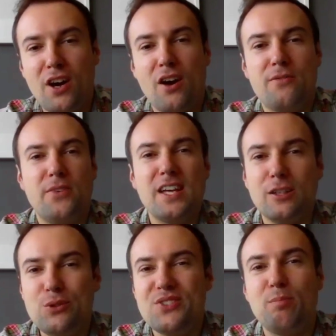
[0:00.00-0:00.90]
of
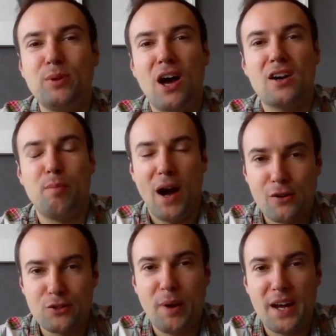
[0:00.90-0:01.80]
Inclusive Plug
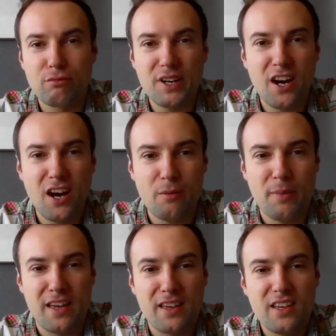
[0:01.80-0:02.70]
powered by
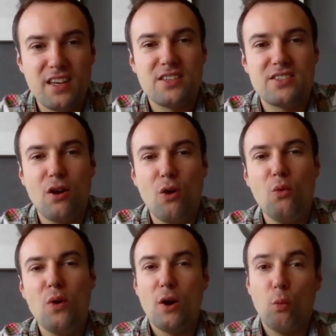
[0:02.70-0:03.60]
Reconomy.
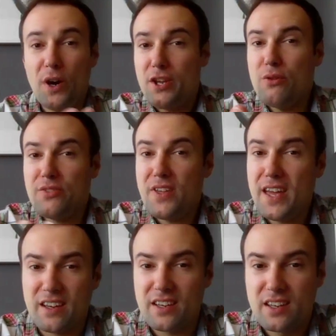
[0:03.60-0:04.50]
So what do you
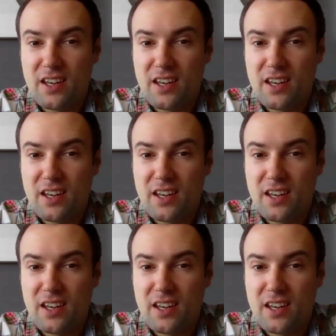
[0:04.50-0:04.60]
think?